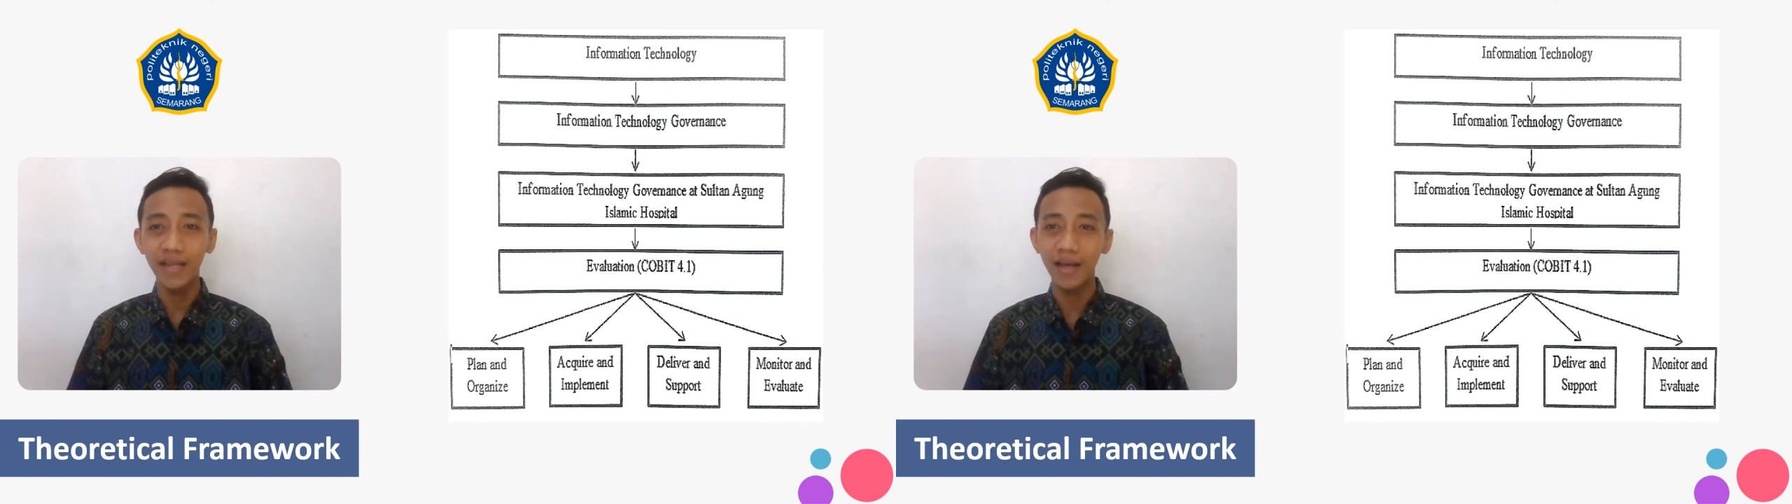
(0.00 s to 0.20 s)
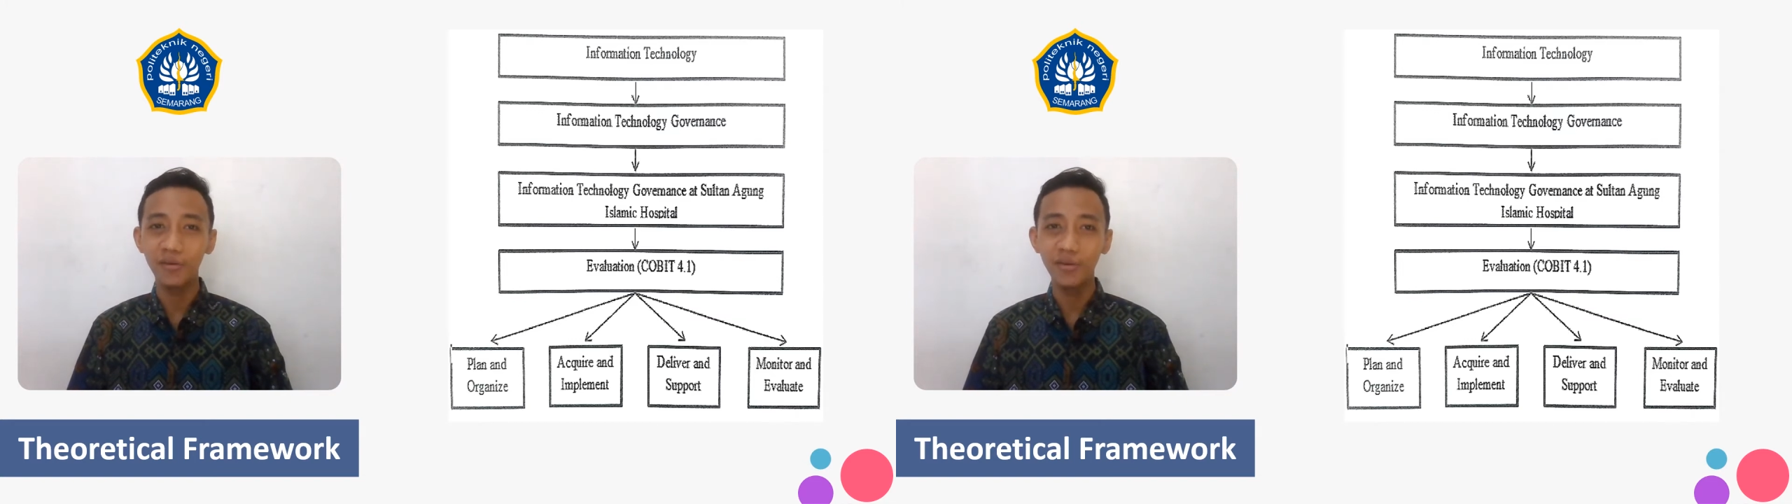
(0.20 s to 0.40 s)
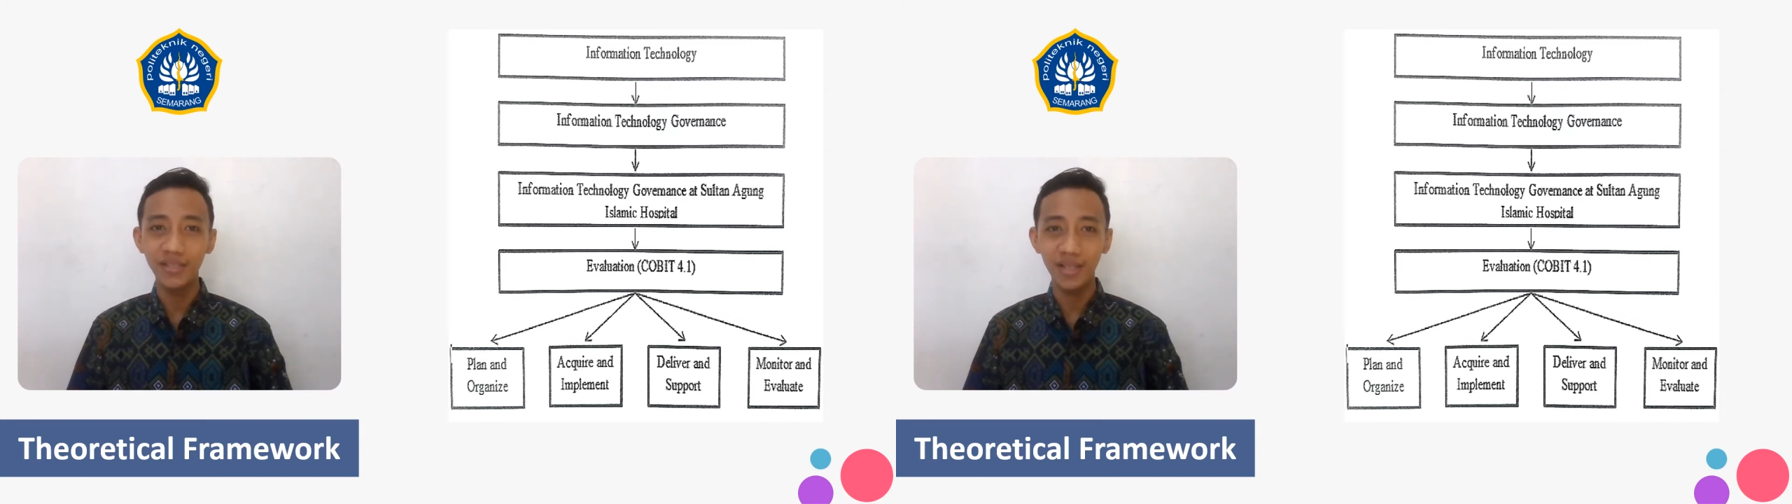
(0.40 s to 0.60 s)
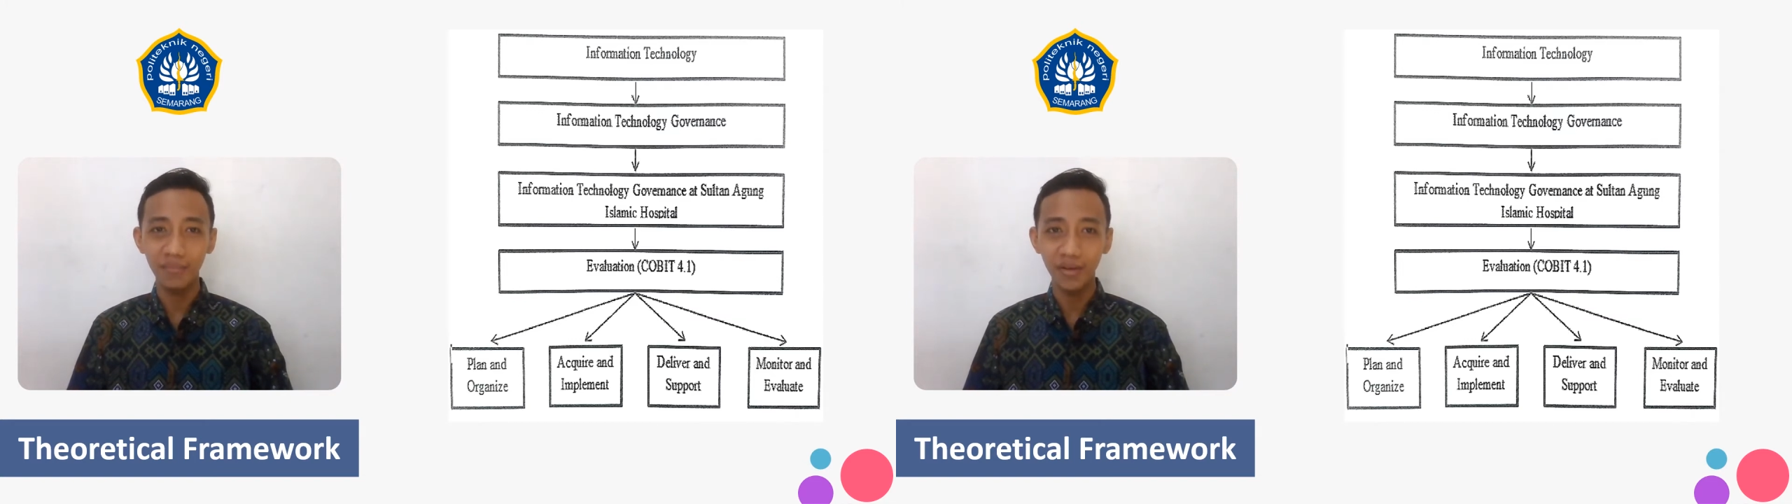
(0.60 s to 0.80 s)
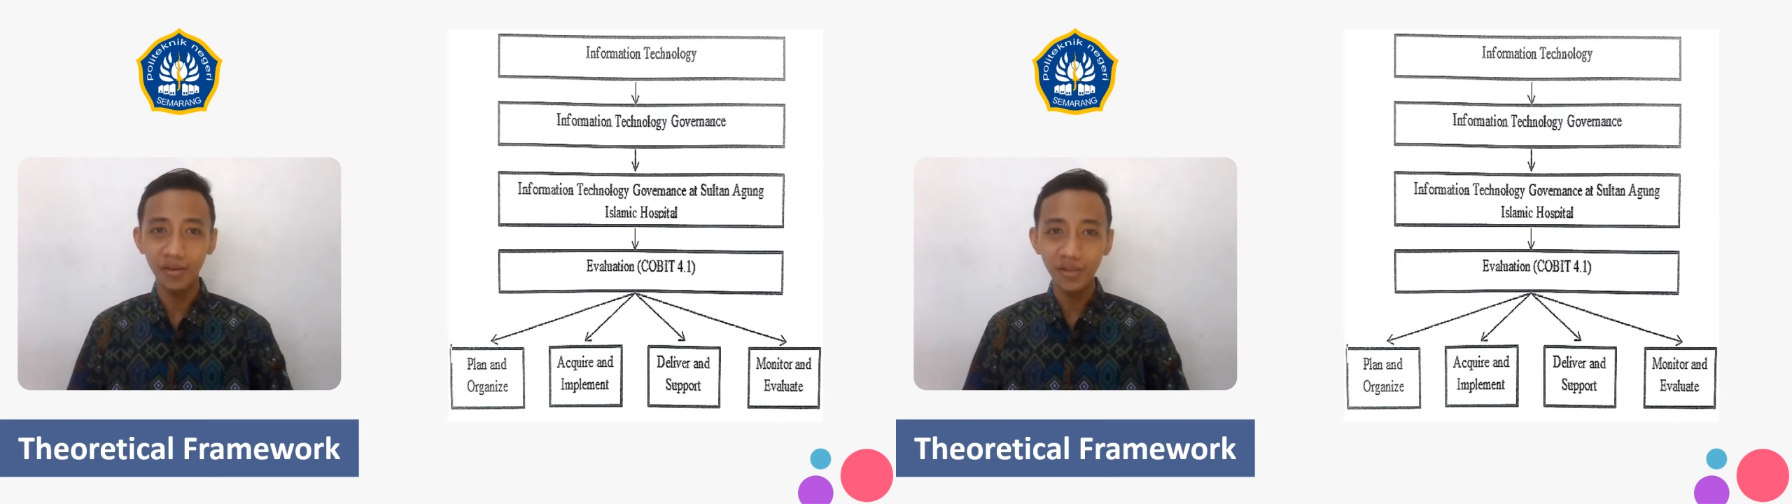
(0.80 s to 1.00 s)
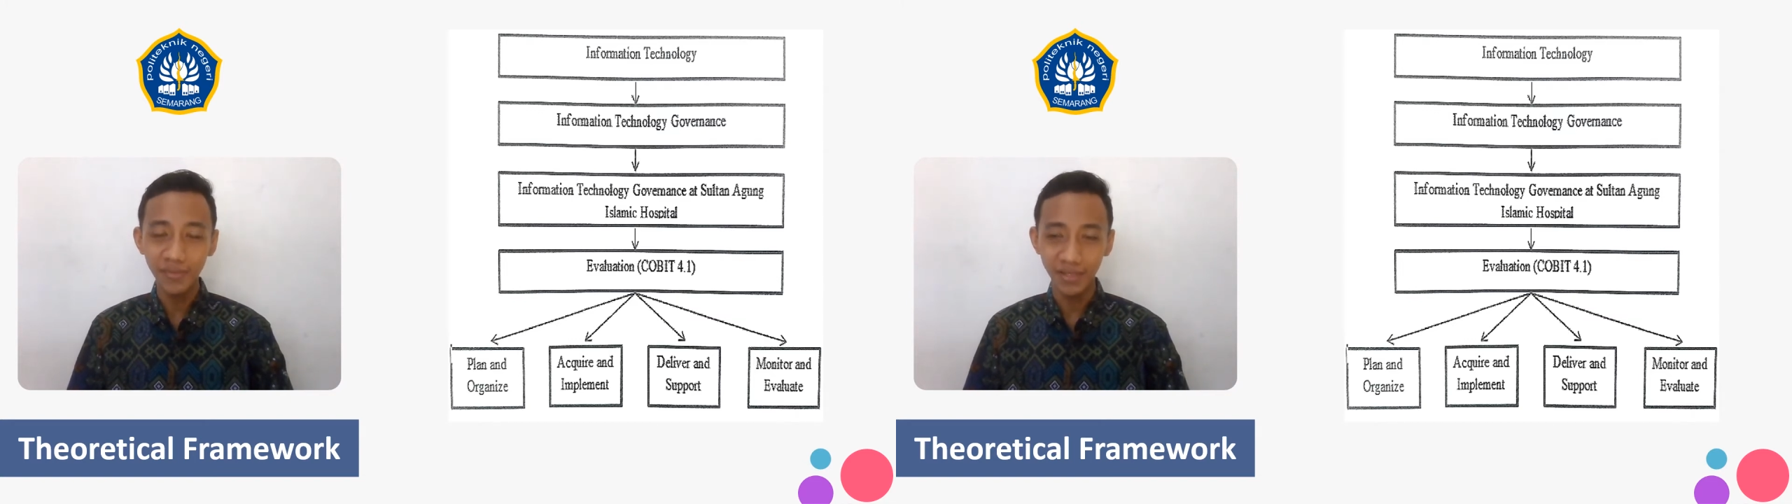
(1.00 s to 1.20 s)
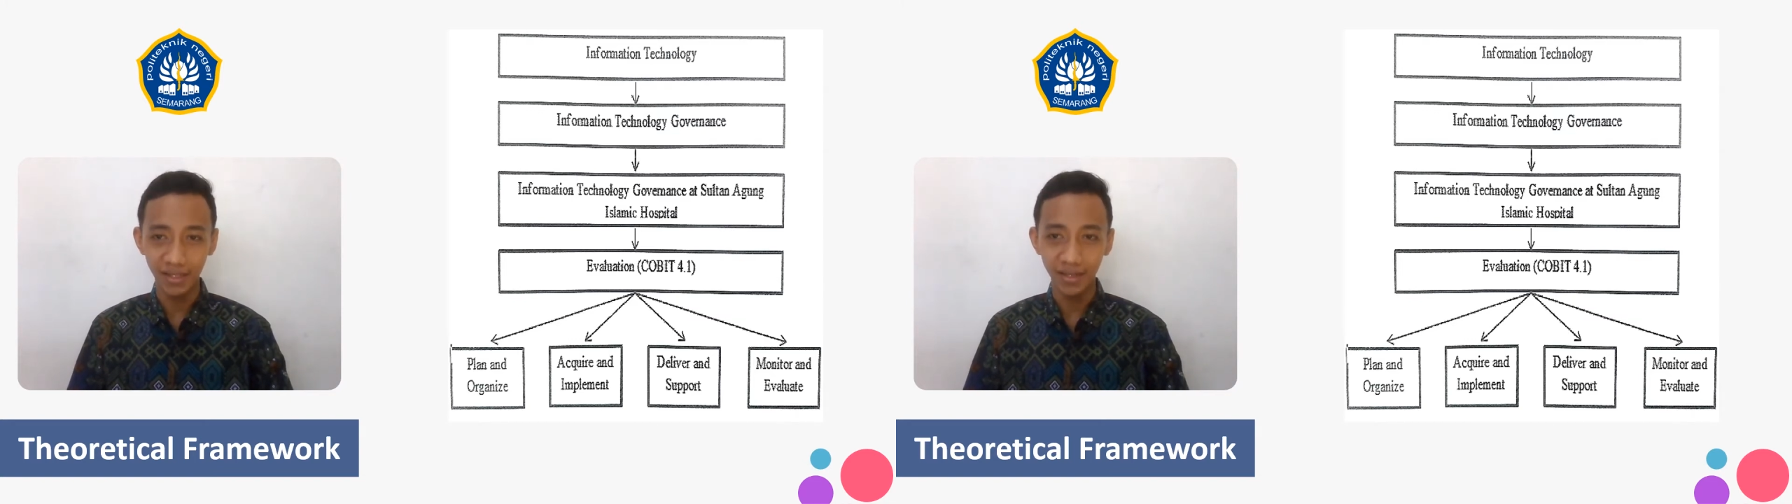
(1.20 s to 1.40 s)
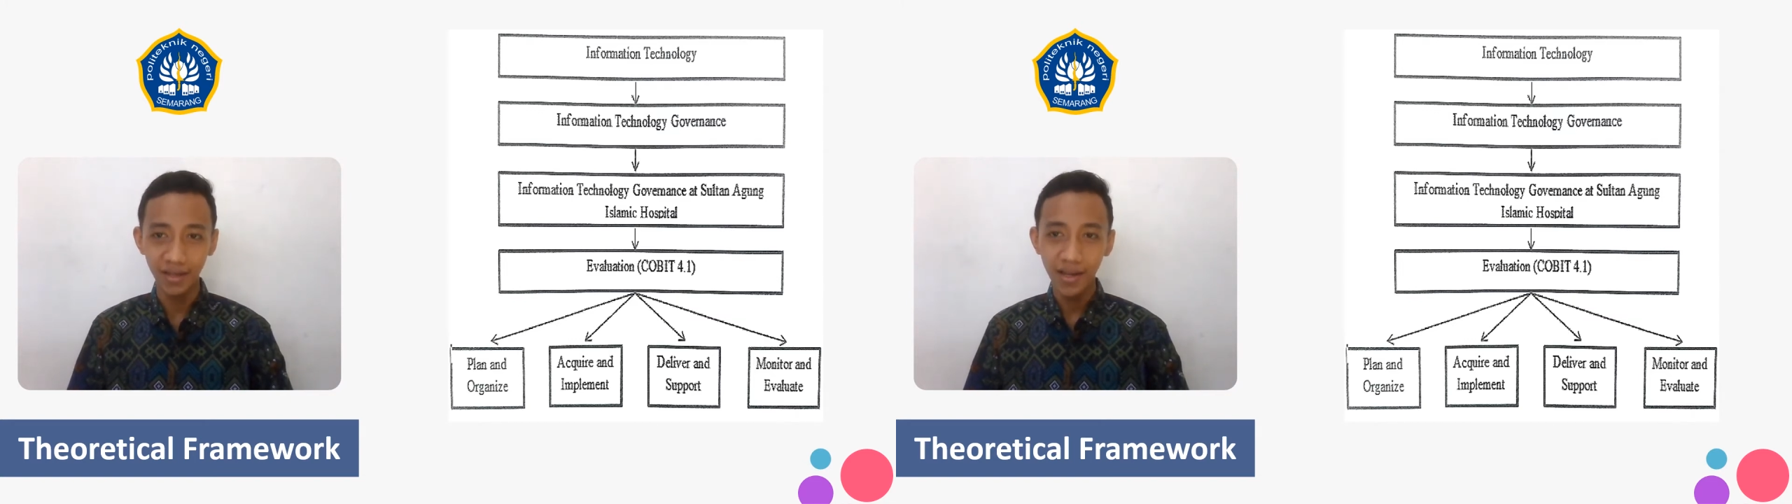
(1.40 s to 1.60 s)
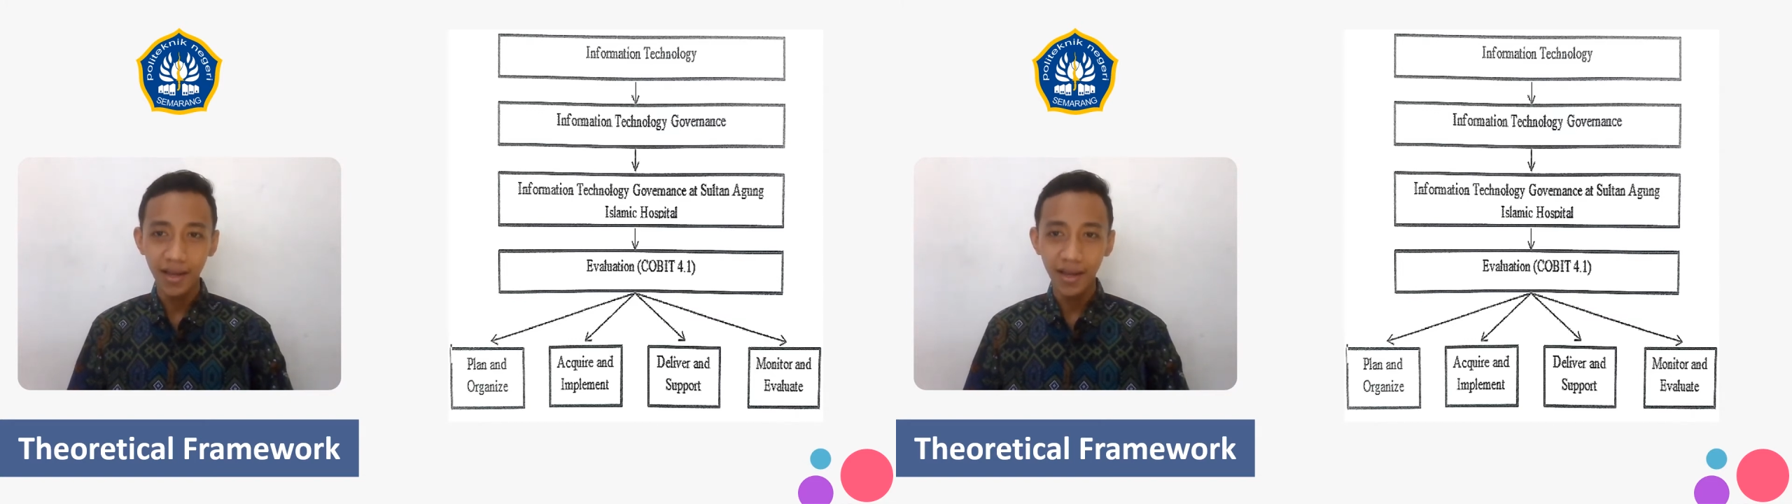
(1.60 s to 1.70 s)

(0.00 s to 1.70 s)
Agung Islamic Hospital,